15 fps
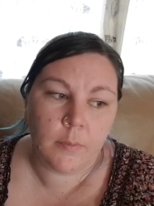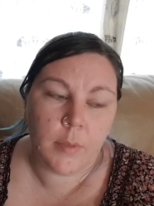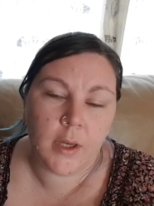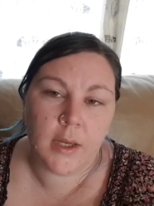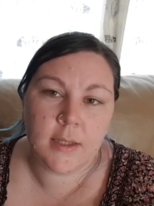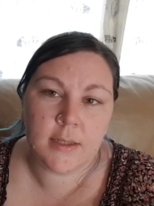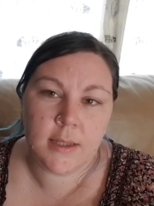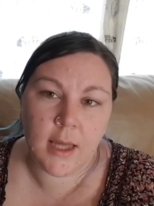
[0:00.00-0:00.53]

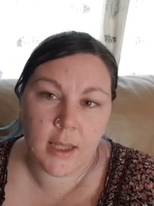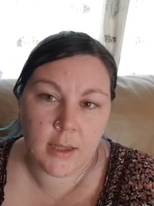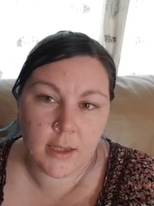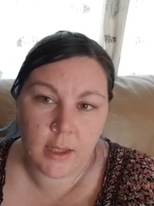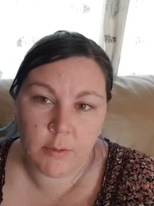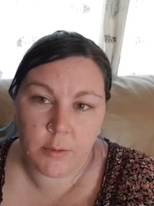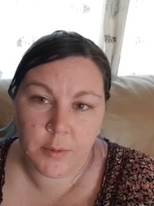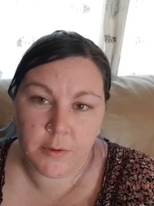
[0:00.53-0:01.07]
Because then
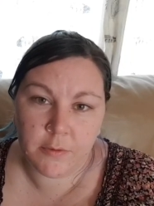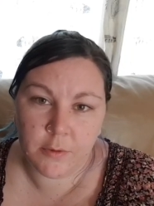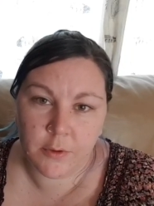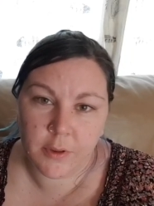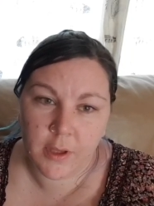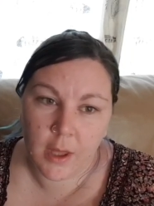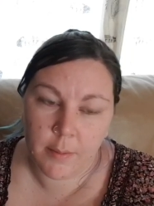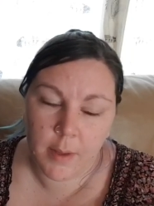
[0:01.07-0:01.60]
they will be
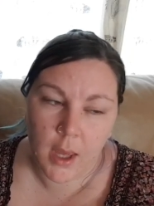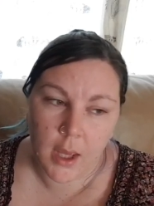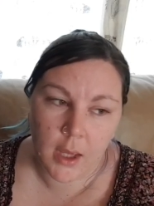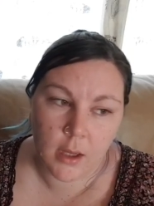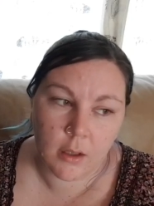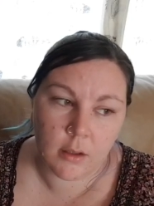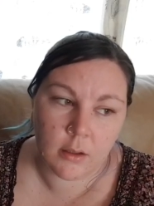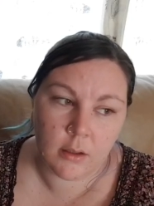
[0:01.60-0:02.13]
forthcoming.